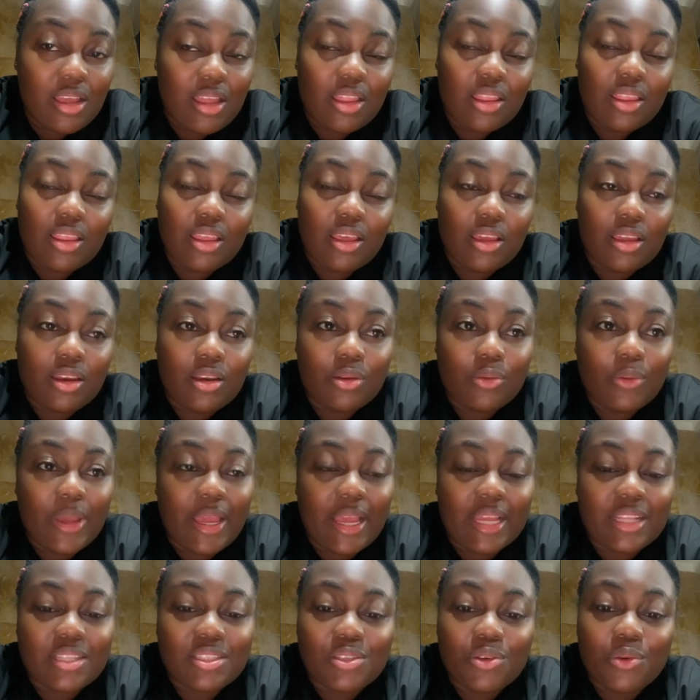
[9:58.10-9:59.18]
Then we
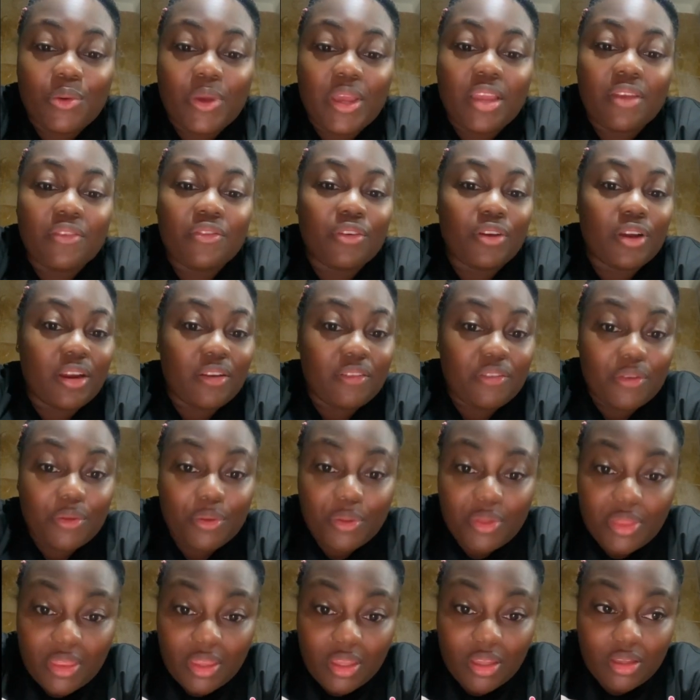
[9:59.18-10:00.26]
had to wait for a few
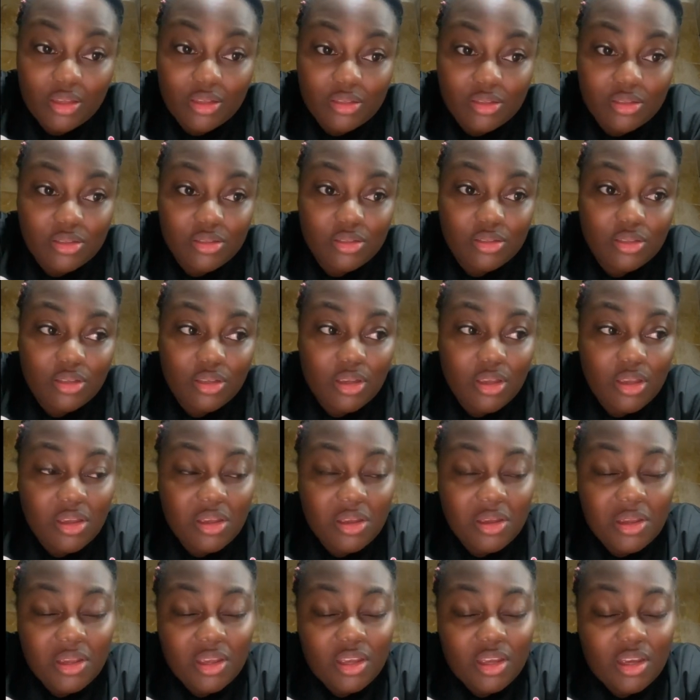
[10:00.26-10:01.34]
things.
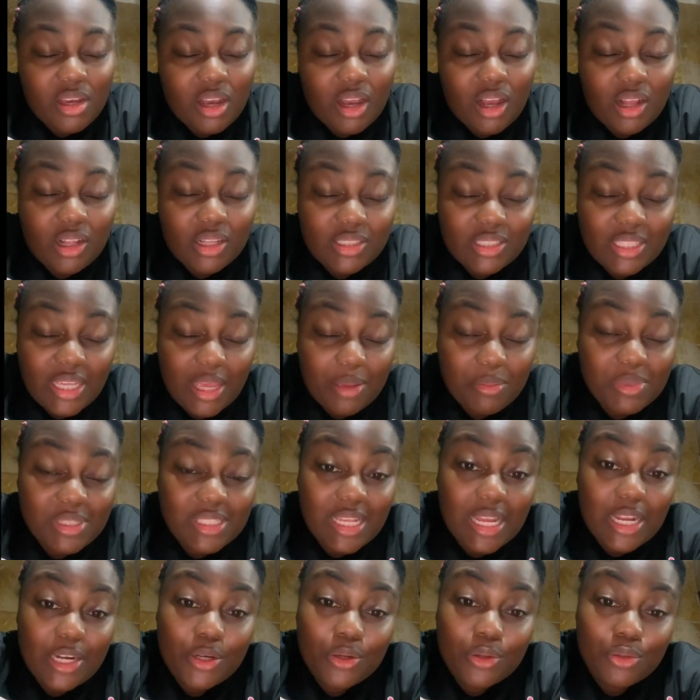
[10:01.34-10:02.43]
Call time is
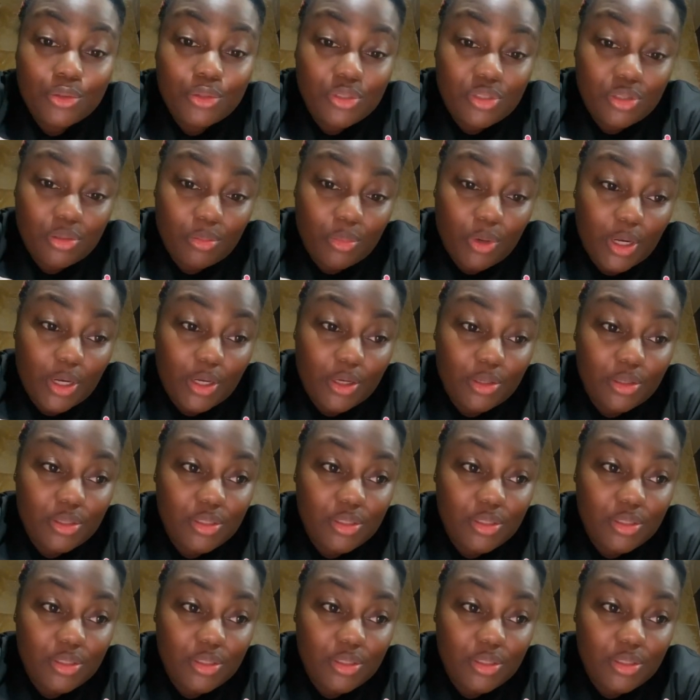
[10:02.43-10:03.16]
at noon tomorrow,